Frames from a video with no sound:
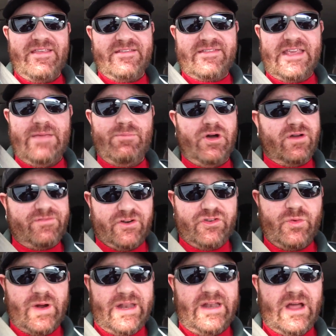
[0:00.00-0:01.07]
this ebook for
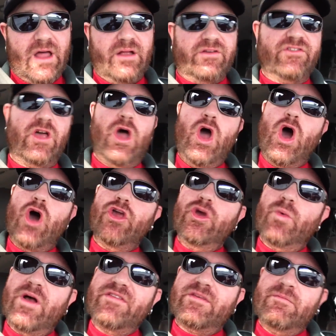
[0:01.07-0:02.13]
$20. Oh, you
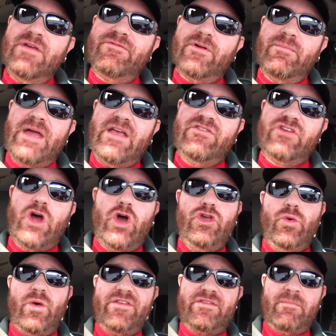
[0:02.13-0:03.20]
want some information? Oh,
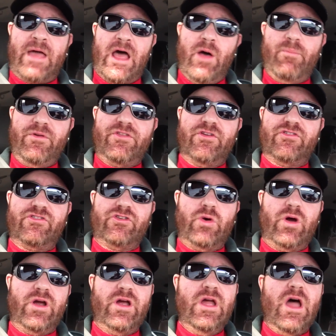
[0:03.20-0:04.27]
you want some help with your
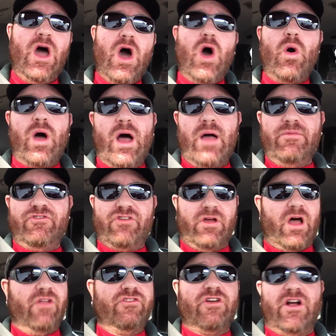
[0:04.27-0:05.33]
store? Oh,
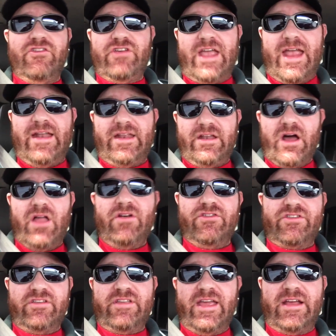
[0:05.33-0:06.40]
I'll charge you $80
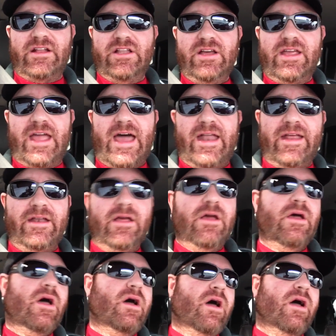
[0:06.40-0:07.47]
to take a look at it.
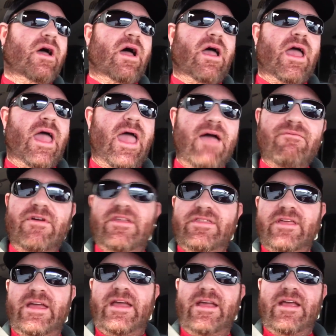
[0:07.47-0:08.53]

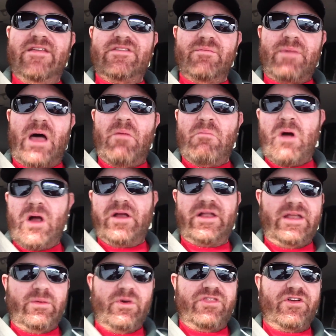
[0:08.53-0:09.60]
Everything is about
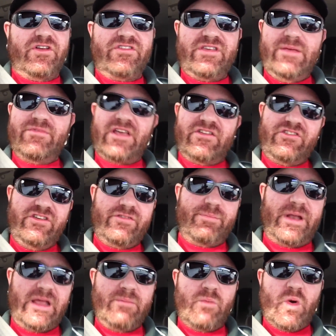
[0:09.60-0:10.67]
marketing with her. It seems like she's
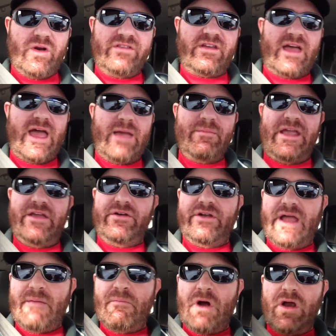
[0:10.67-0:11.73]
spending more time
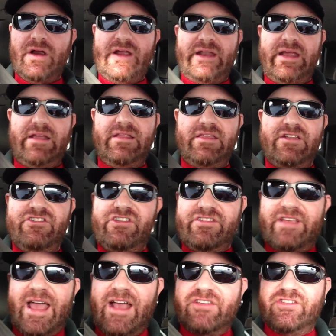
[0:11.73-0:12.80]
internet marketing than
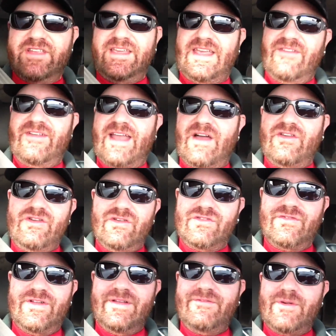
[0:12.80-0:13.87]
she's actually giving out
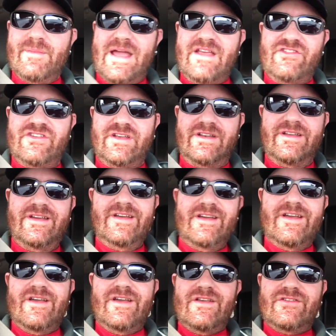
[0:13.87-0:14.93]
useful information.
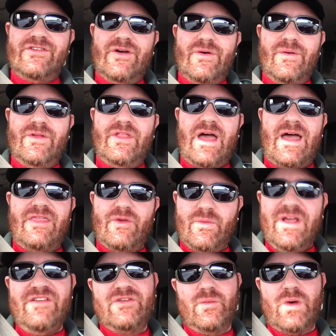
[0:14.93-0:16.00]
So the
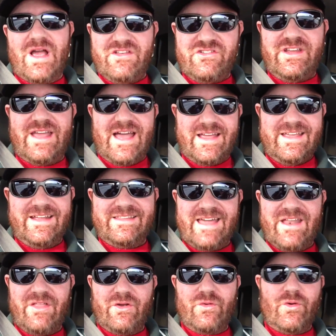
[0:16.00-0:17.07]
reason why she got kicked
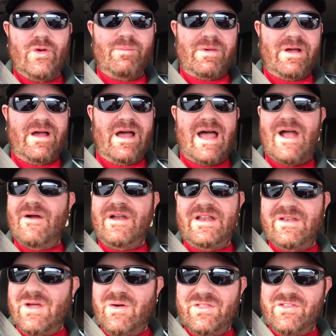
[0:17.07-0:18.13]
out of the group, I already
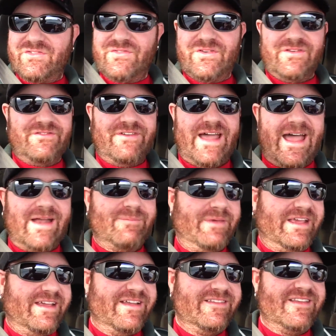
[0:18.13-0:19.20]
know this for a fact
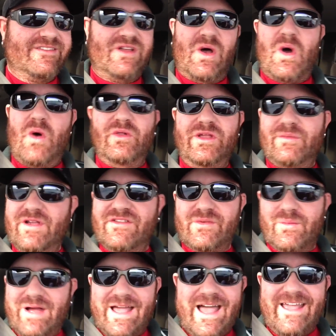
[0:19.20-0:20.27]
because that's the only reason
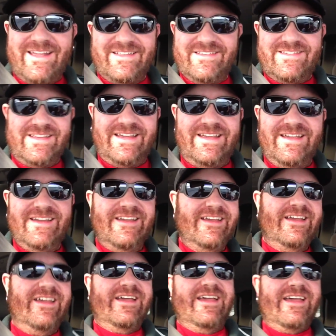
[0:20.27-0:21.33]
why I can see,
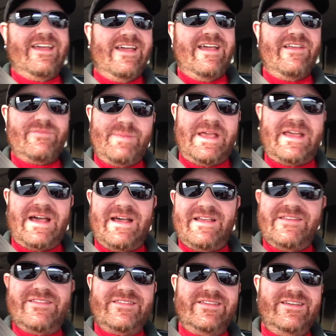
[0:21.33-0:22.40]
is
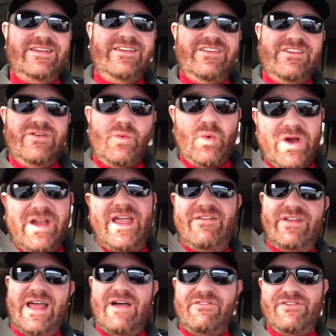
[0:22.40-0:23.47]
because we're
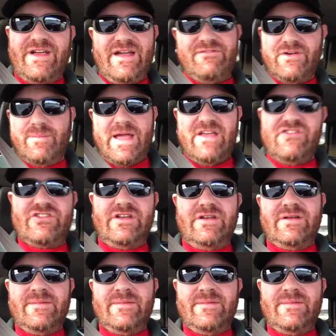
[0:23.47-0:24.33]
giving out free information.